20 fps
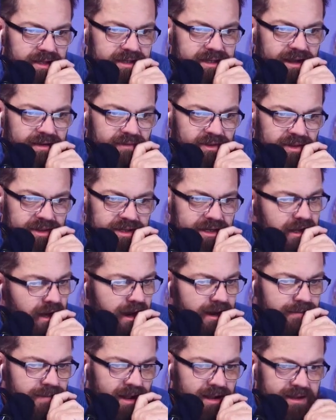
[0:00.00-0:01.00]
the devil and
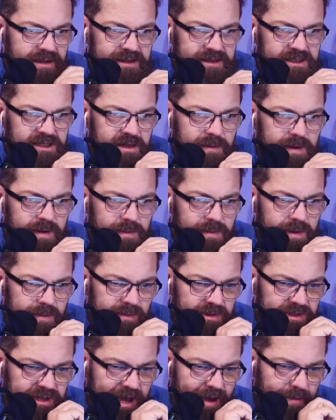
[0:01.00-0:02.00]
diabolic, because too many
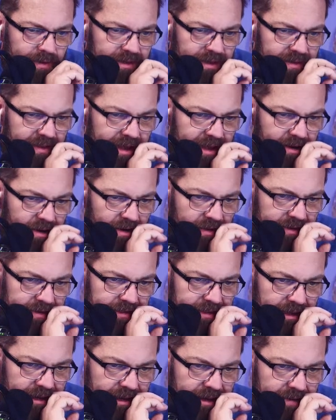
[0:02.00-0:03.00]
people dabble in that all
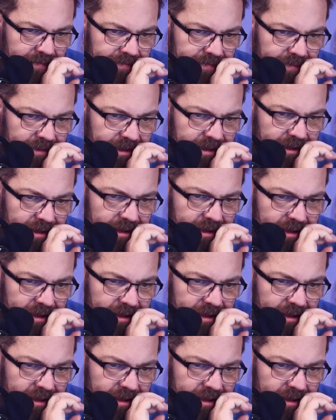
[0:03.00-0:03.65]
the time.